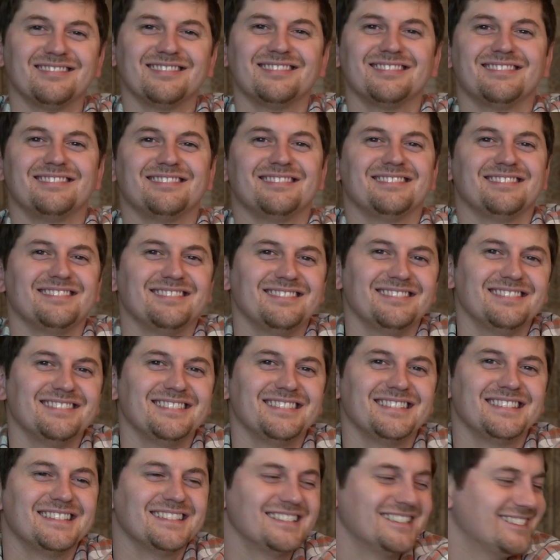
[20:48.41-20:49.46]

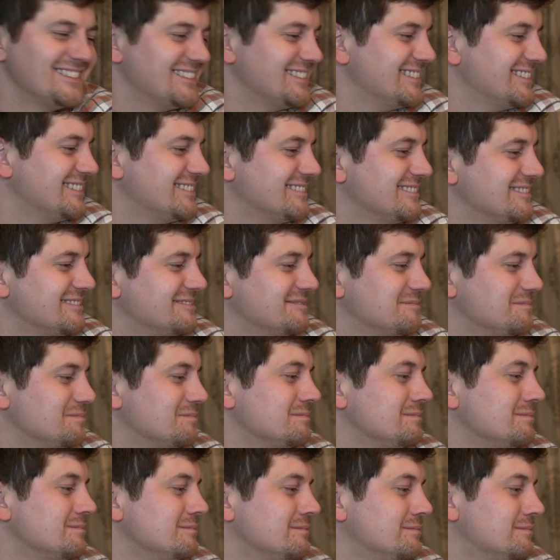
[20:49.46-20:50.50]

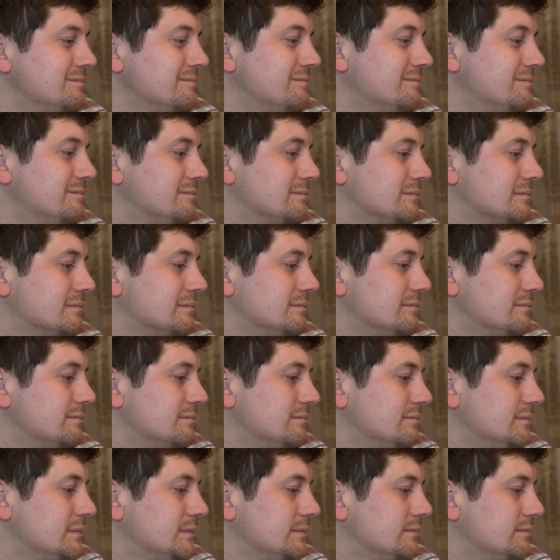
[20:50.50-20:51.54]

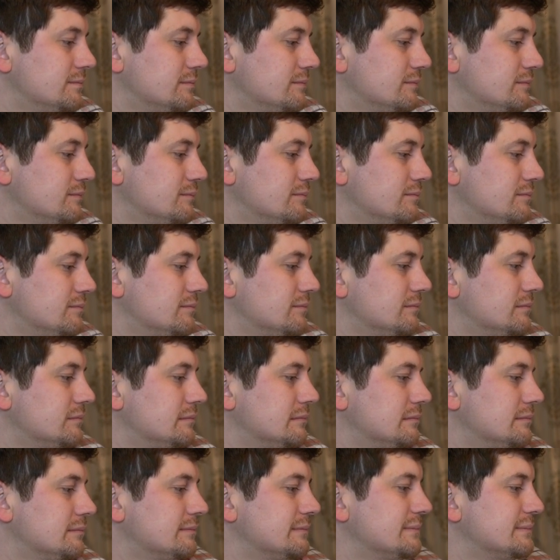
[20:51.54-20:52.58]

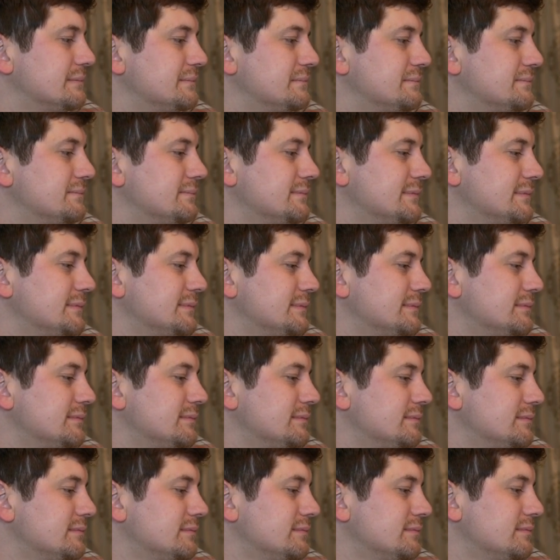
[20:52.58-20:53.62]

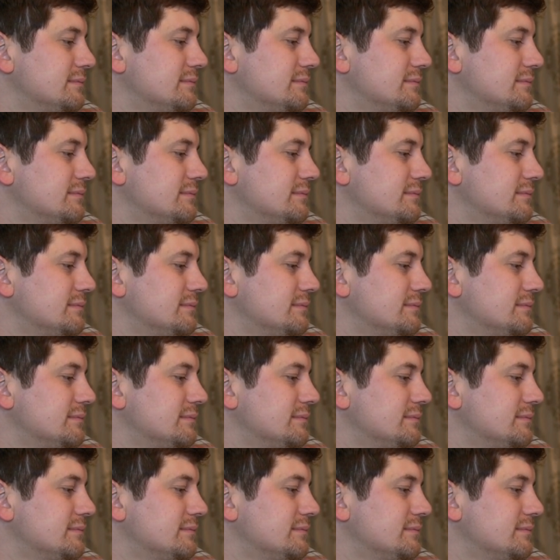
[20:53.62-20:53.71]
[no speech]